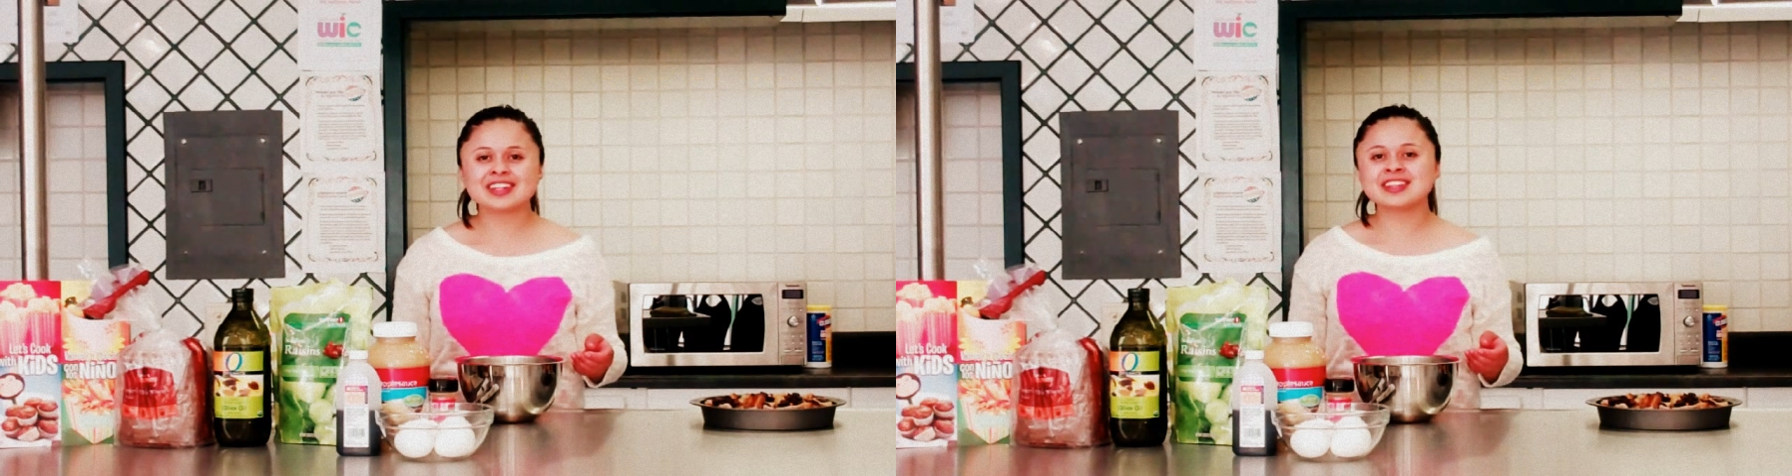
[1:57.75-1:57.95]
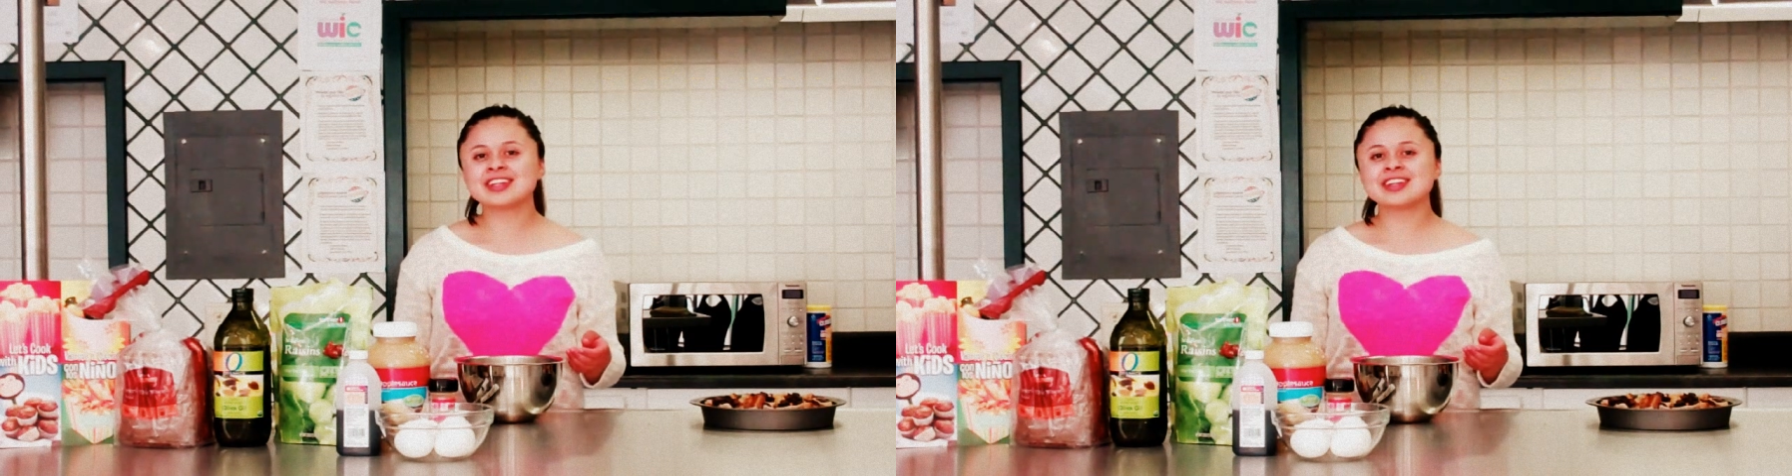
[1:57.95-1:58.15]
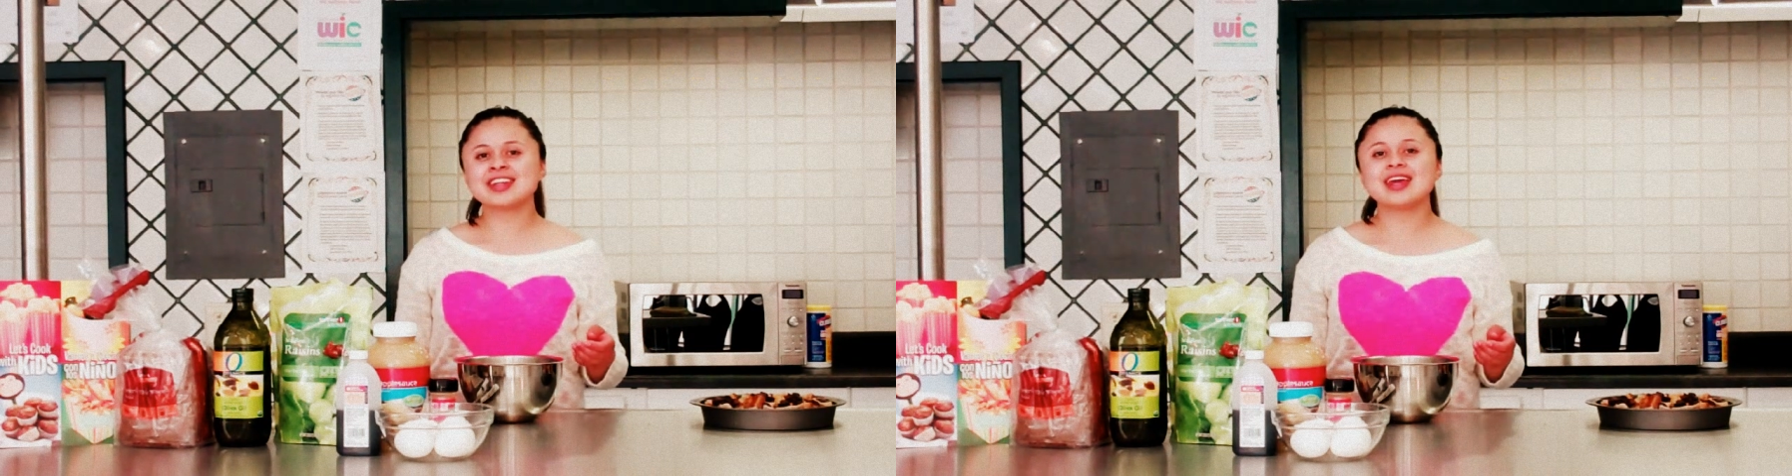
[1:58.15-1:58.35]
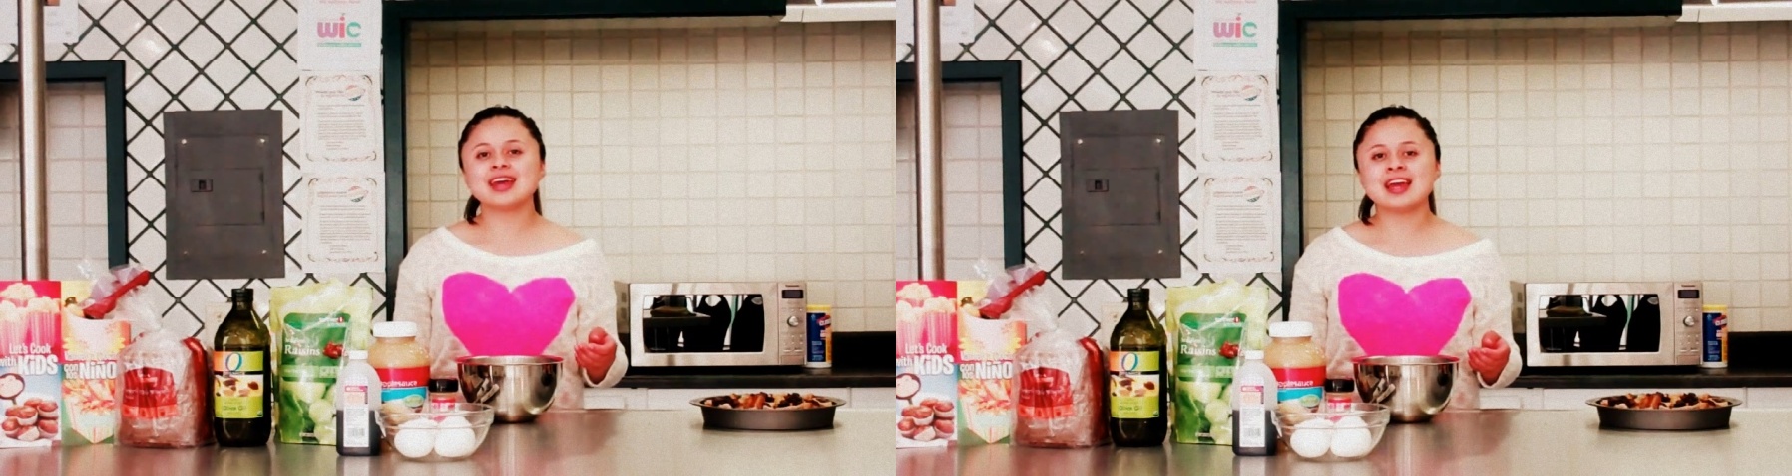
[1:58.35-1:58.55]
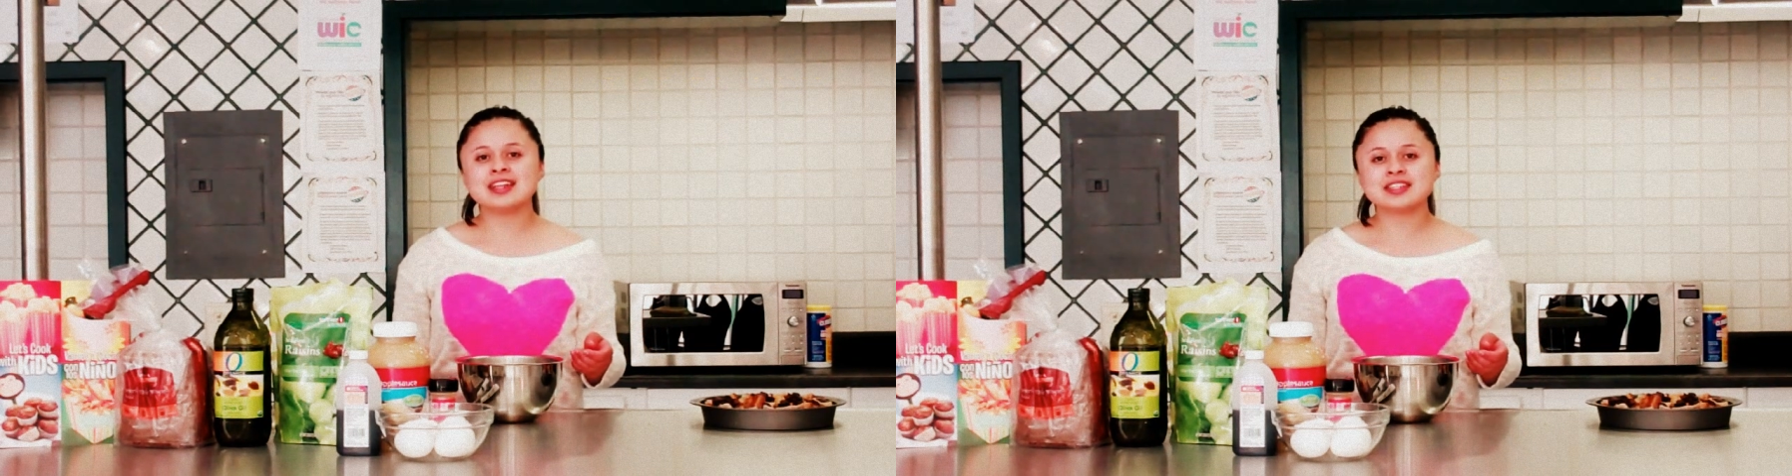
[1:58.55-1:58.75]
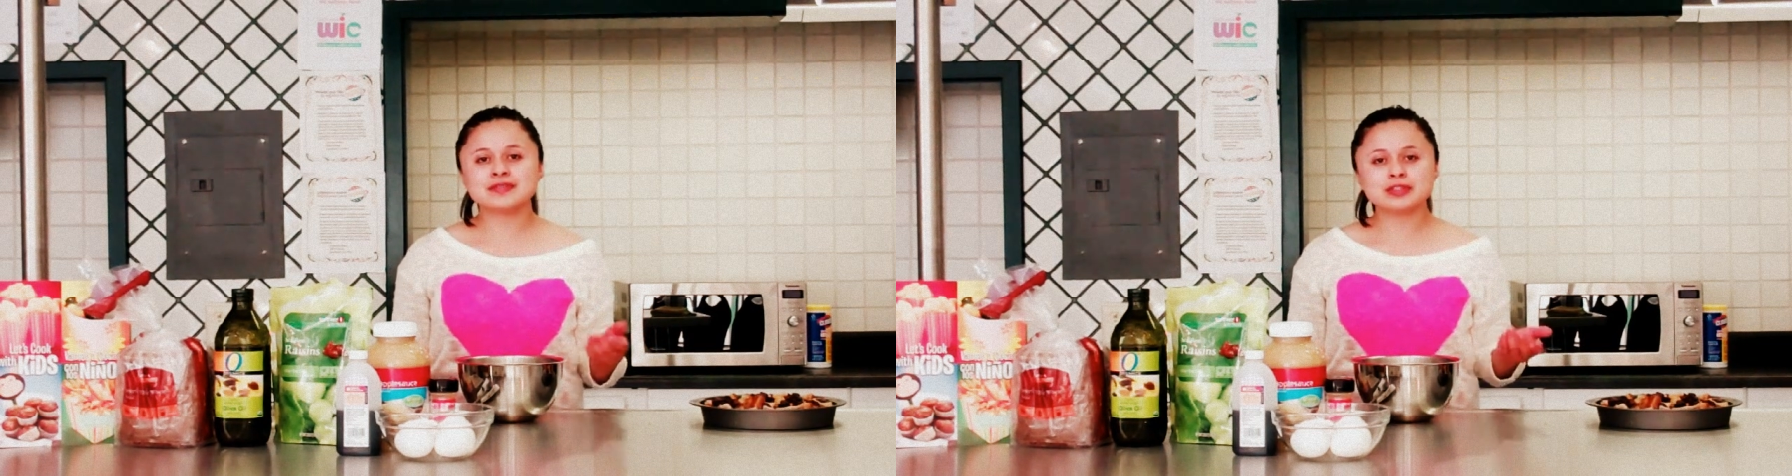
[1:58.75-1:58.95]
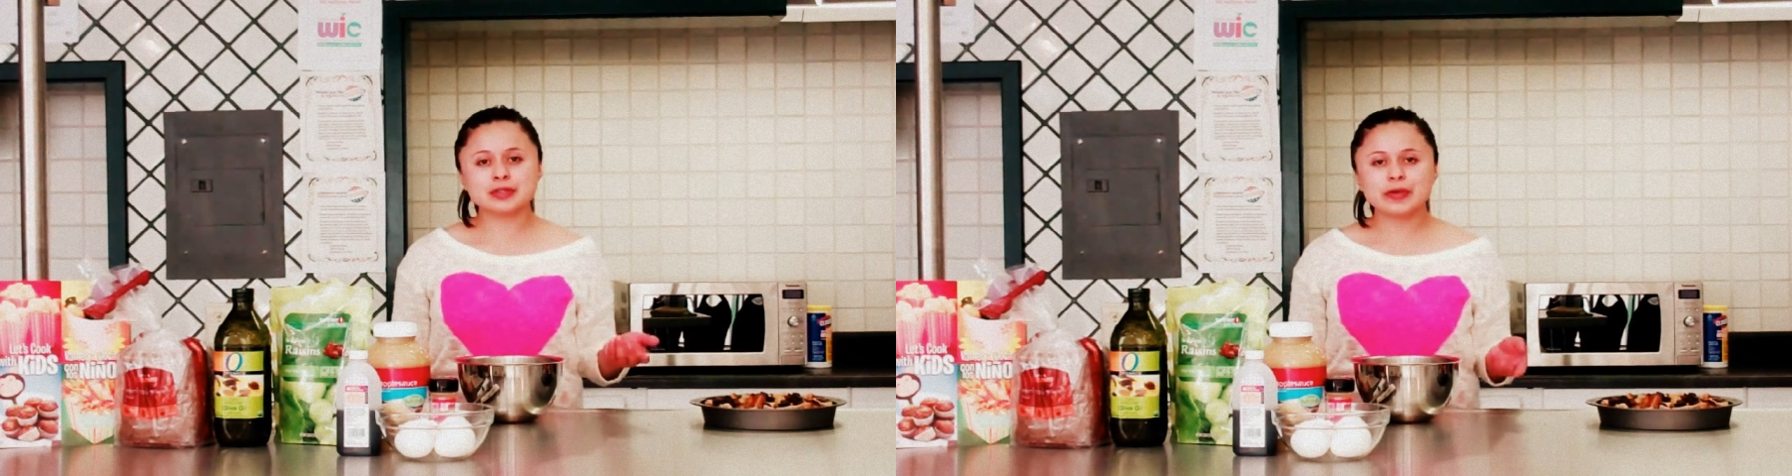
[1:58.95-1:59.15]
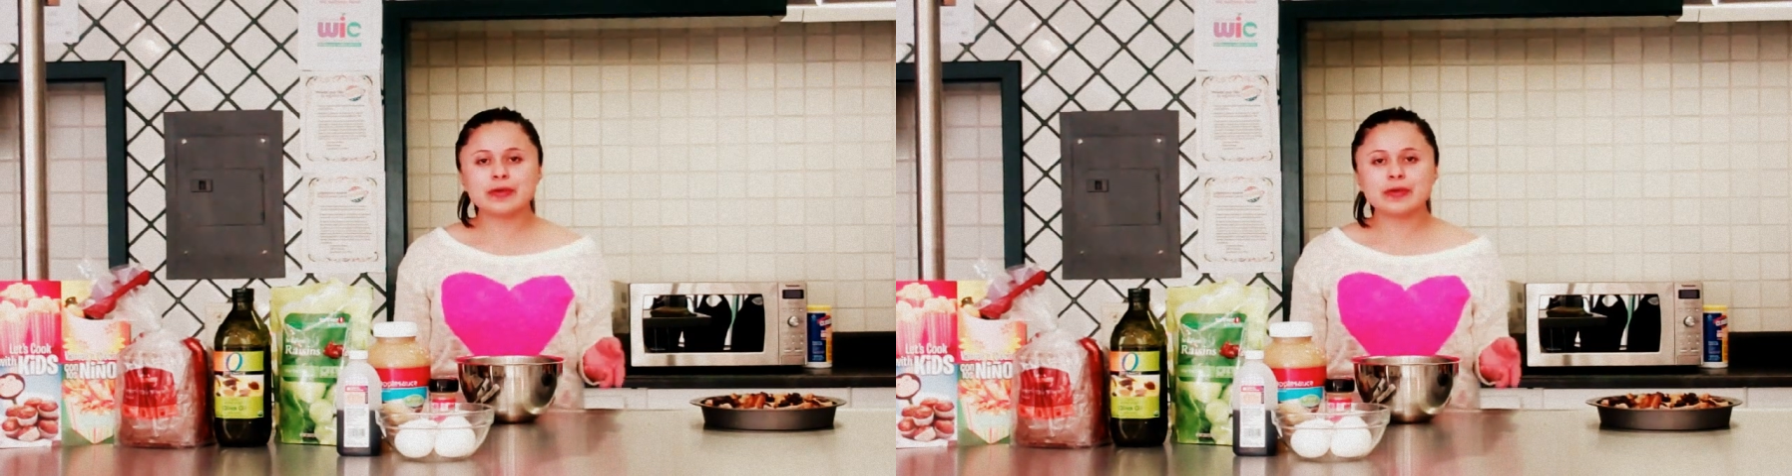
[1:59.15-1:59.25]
under the age of 2,